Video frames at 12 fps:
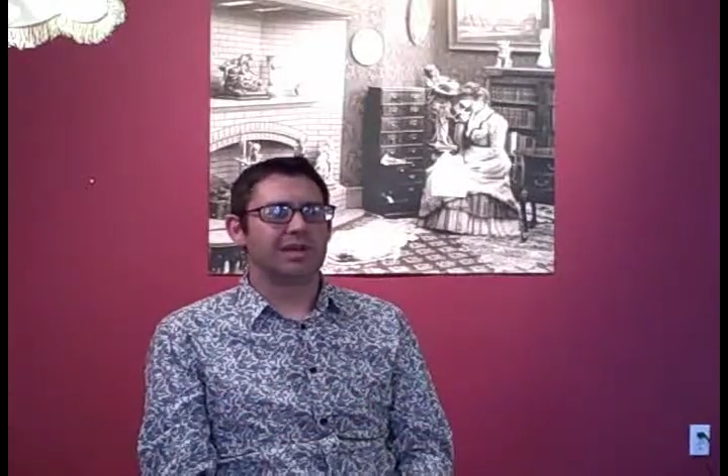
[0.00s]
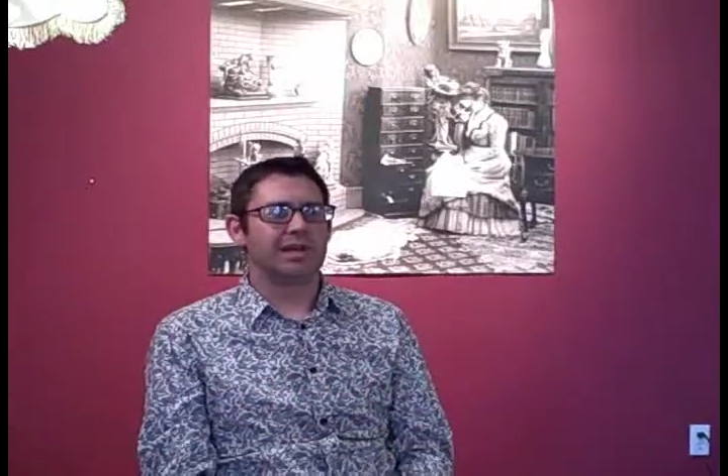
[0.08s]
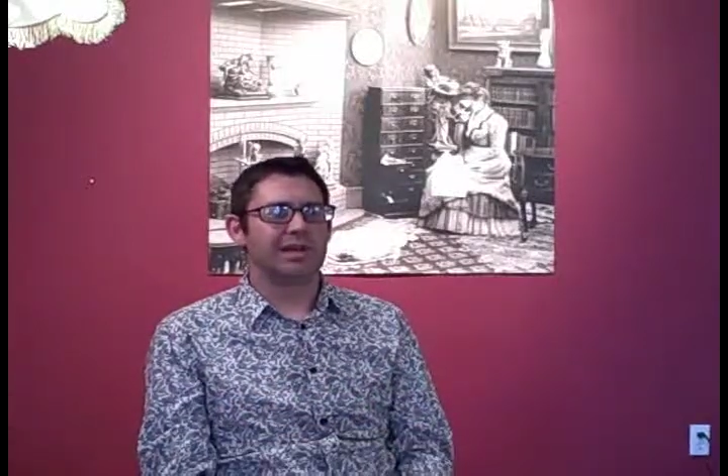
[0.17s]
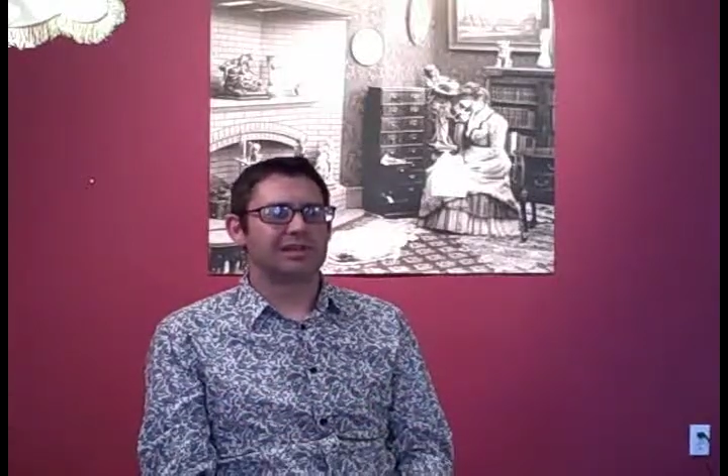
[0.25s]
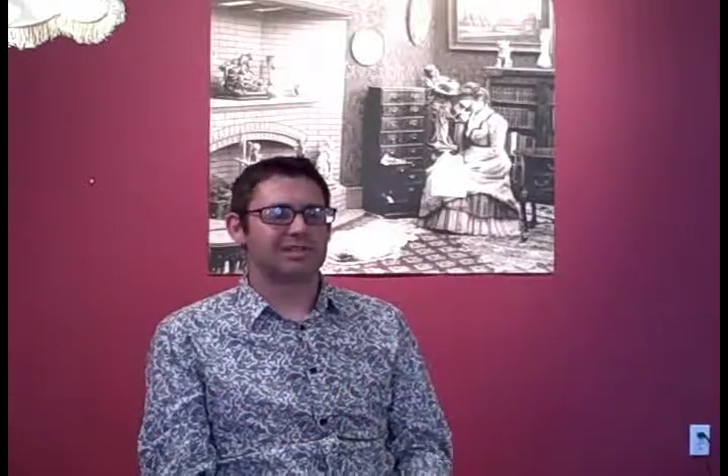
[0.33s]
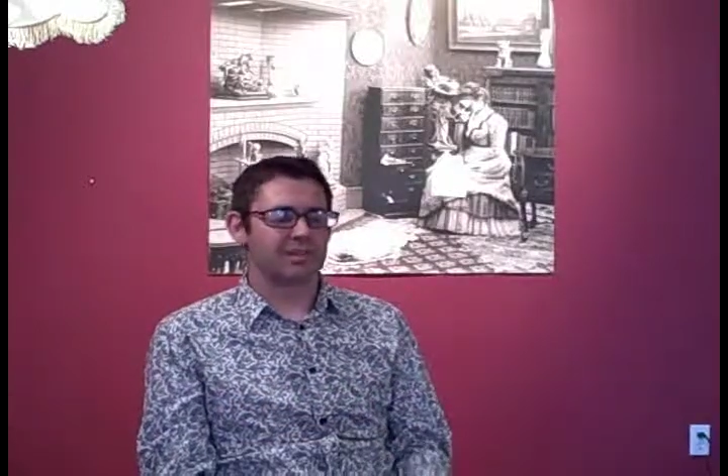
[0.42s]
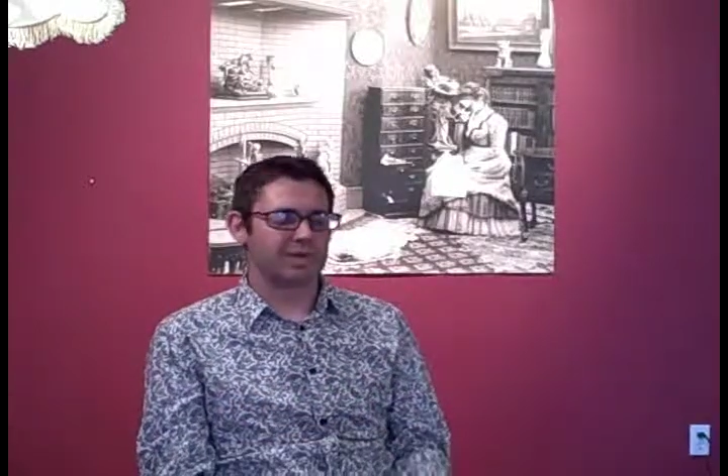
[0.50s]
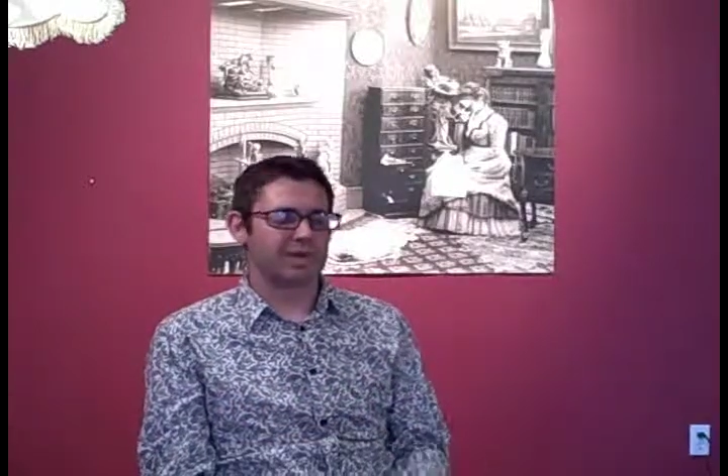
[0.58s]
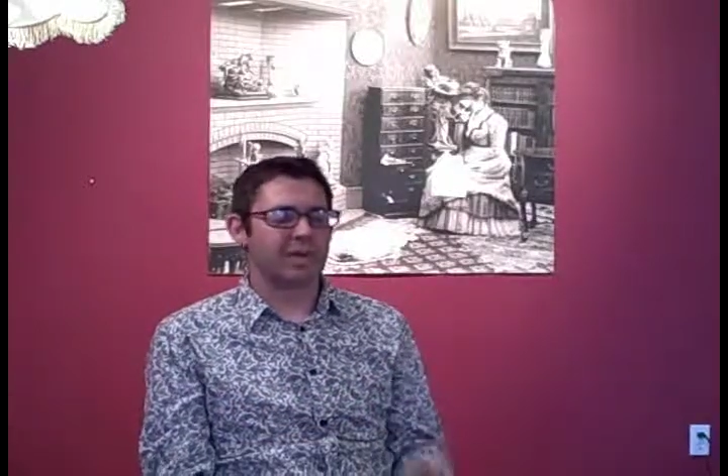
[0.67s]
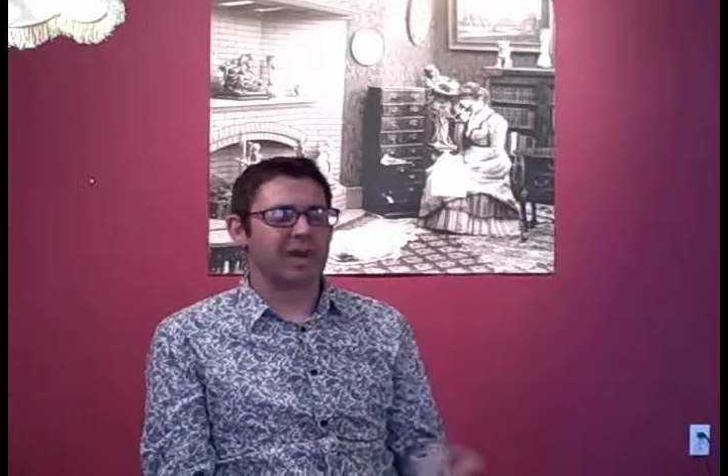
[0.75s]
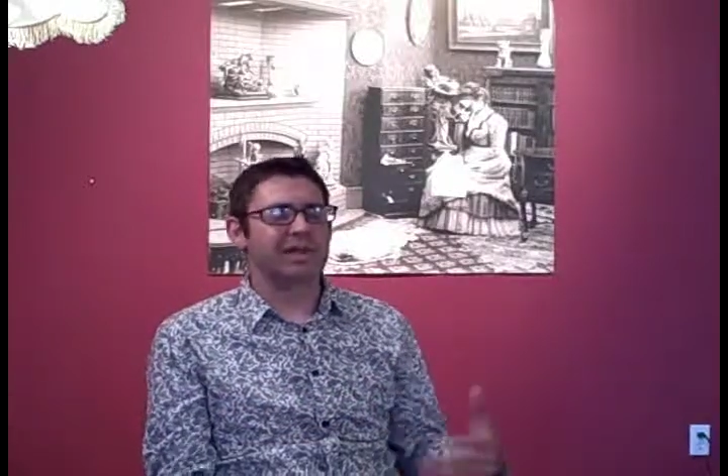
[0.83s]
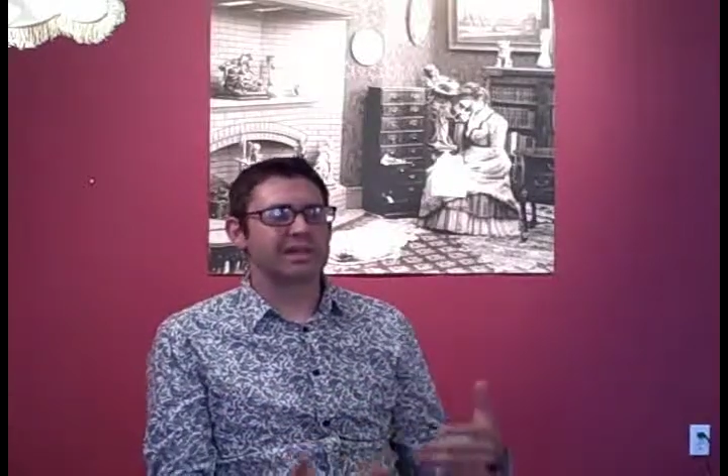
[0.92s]
And so in
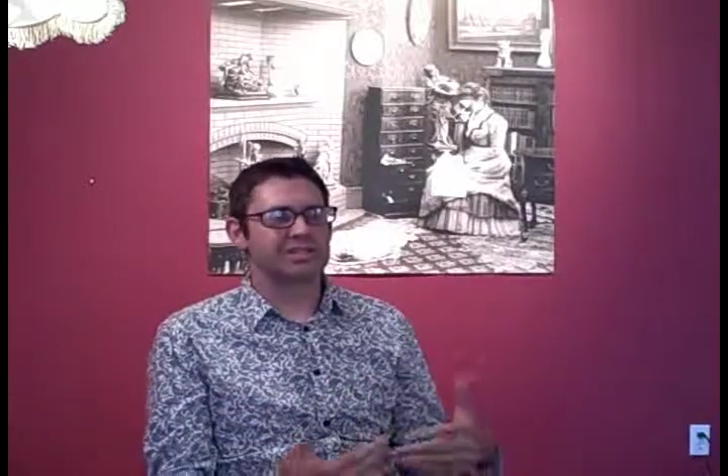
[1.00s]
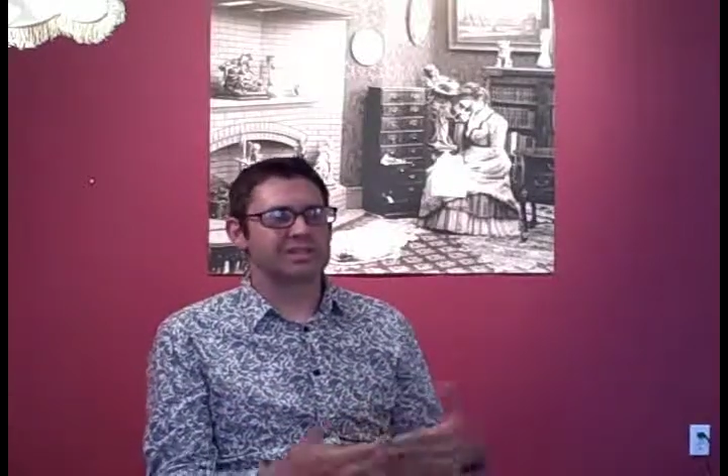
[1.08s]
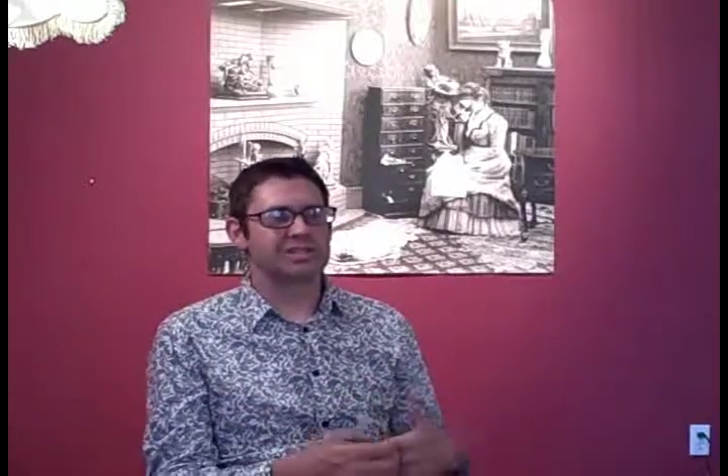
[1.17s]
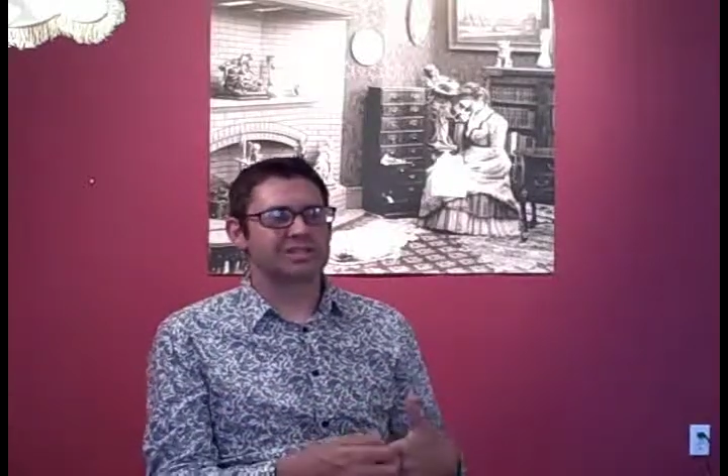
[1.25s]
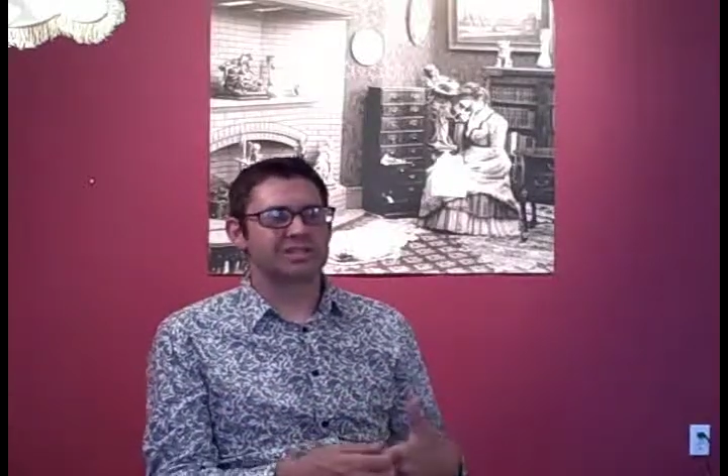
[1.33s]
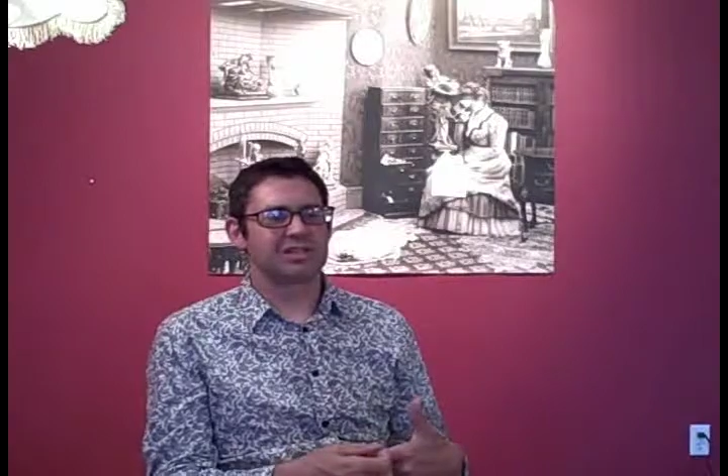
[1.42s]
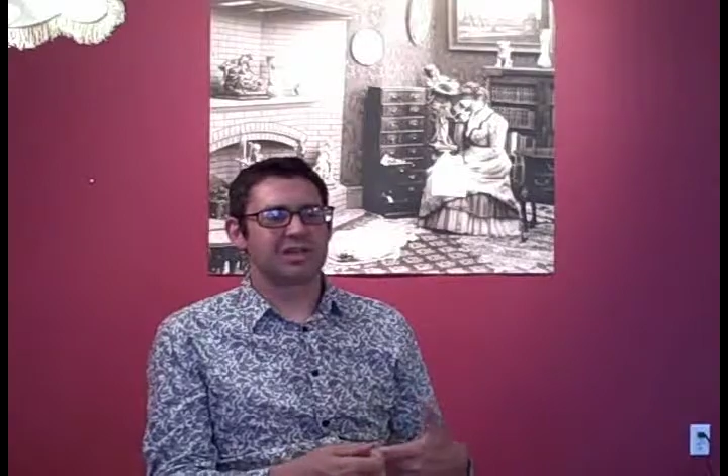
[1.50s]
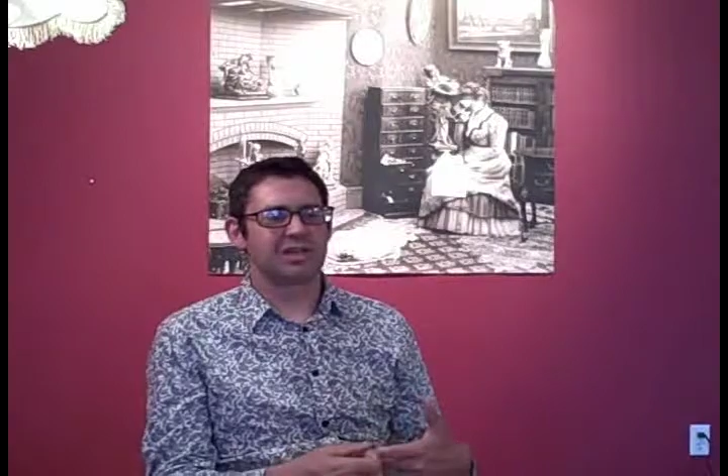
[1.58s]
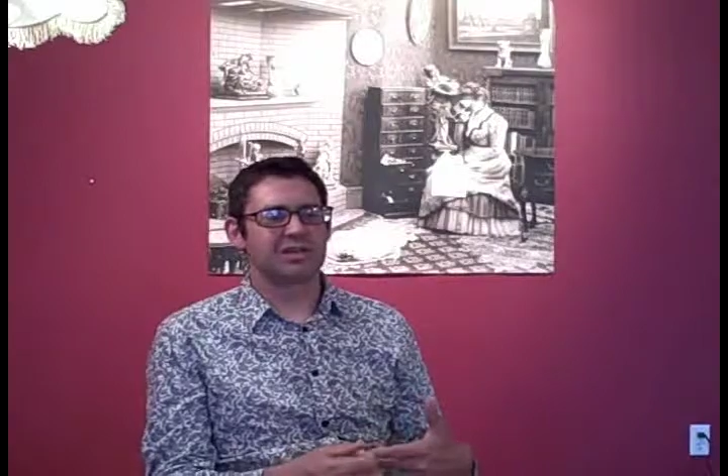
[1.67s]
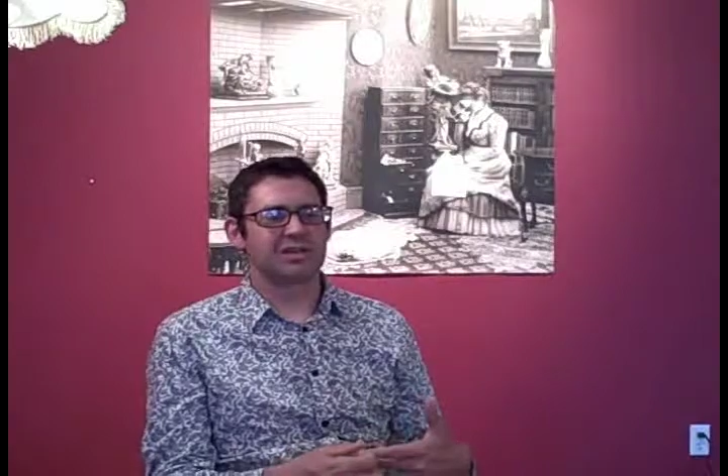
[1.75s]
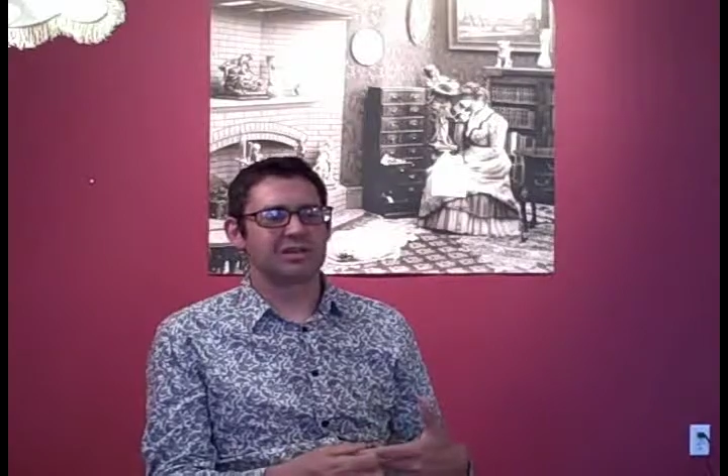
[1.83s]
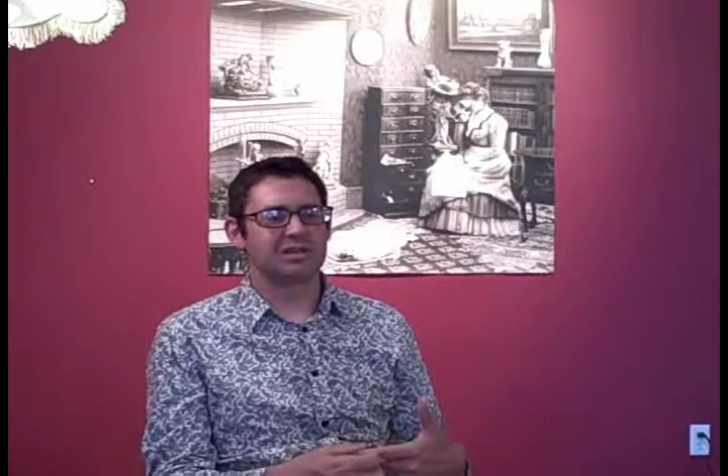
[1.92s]
a way,
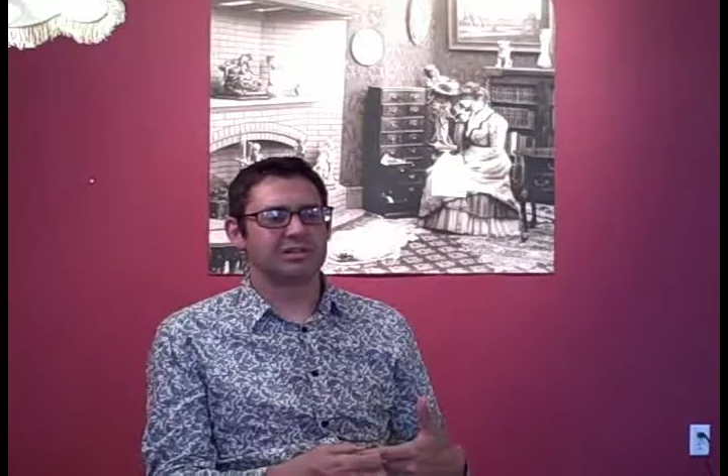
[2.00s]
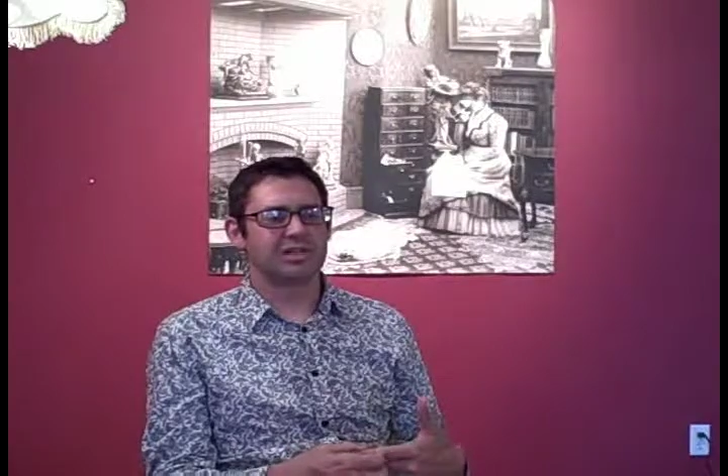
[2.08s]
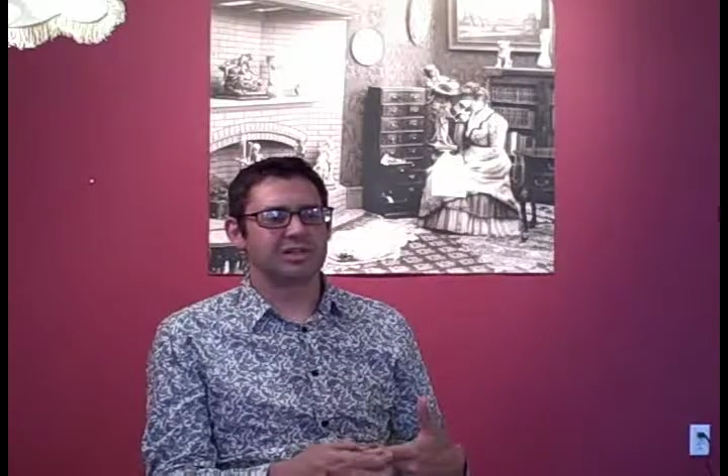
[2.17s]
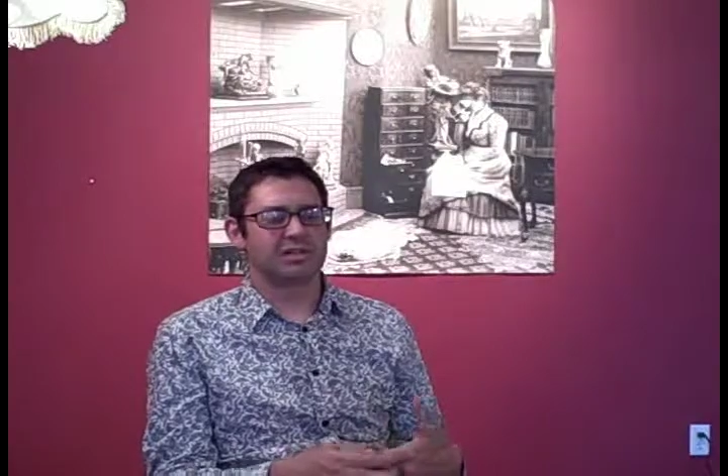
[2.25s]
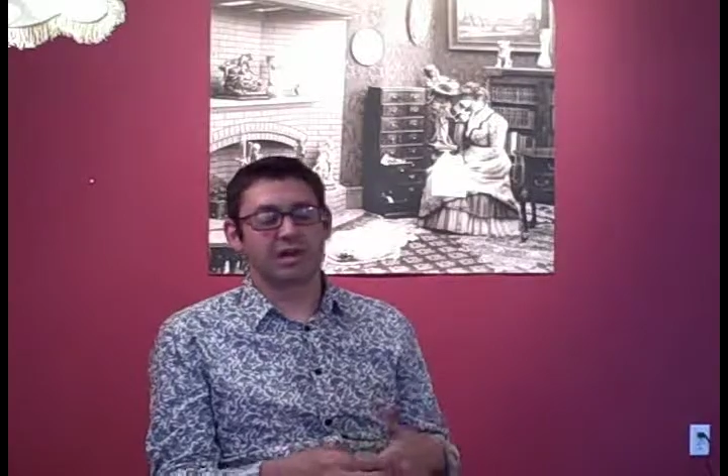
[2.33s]
the